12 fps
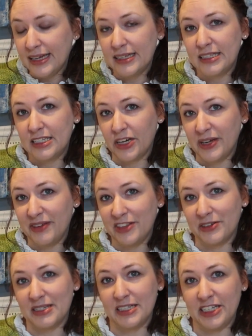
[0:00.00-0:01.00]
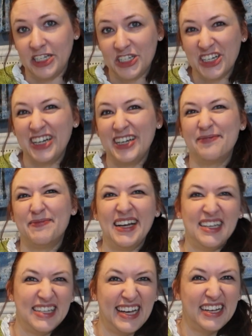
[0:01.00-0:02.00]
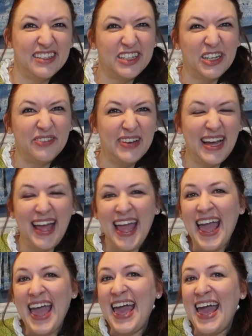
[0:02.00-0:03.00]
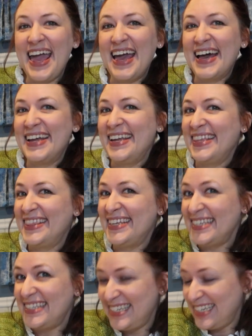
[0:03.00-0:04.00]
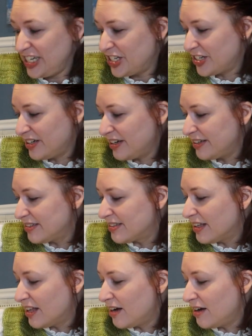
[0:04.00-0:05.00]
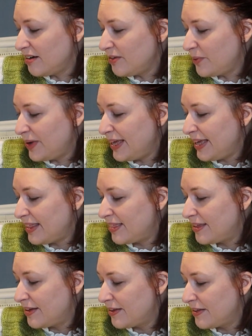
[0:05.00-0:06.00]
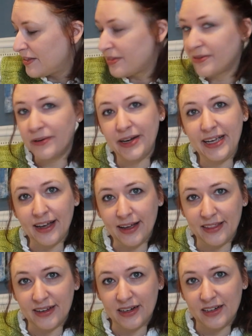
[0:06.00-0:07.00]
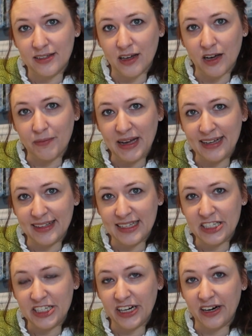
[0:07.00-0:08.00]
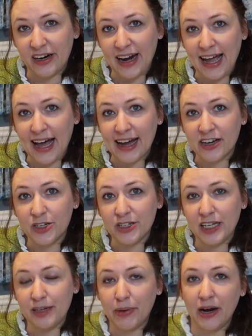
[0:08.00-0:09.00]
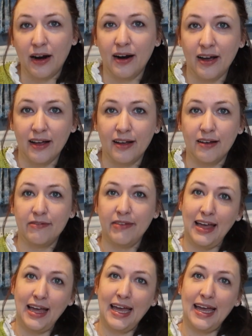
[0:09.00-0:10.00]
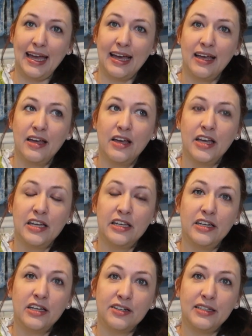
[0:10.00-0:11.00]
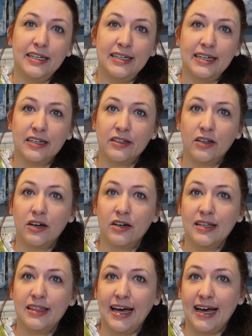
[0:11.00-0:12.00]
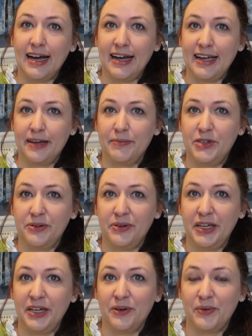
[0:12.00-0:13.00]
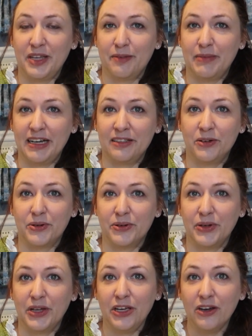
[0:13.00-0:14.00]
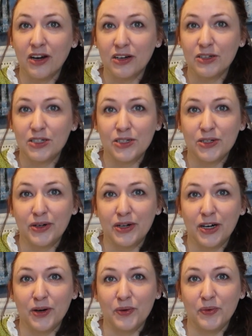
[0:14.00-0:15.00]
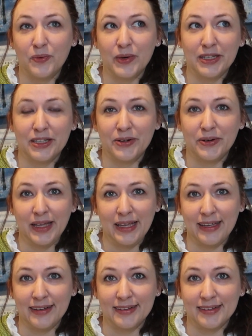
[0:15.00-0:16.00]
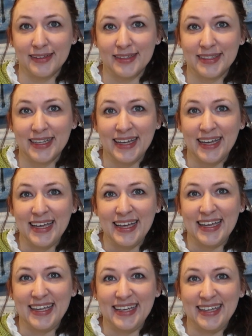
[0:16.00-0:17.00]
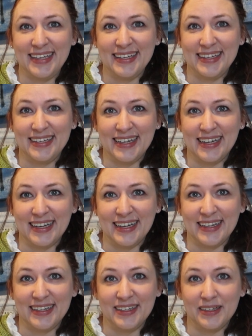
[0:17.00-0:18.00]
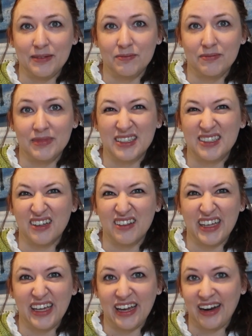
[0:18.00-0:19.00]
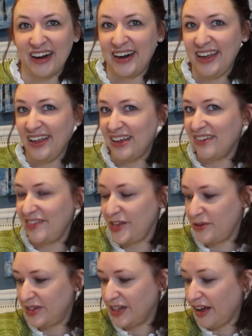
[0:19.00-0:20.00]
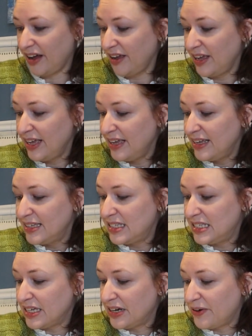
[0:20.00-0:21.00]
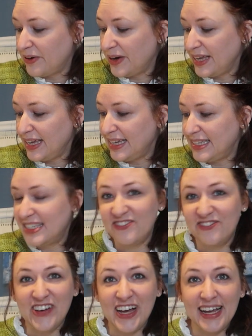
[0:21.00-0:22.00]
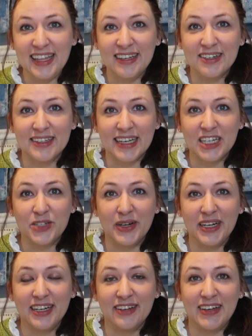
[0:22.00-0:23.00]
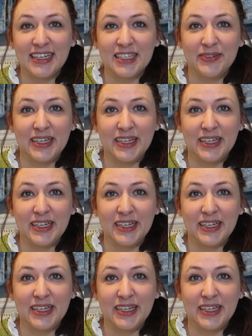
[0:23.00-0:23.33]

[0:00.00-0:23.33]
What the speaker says: So even though it's a t-shirt, it might take a little bit. And this t-shirt, along with 3 others on my list here, are actually part of a yearly knit along that I am doing with my local yarn store, Willow Hills, in the Salt Lake area of Utah. So it's fun. There's like 20 of us.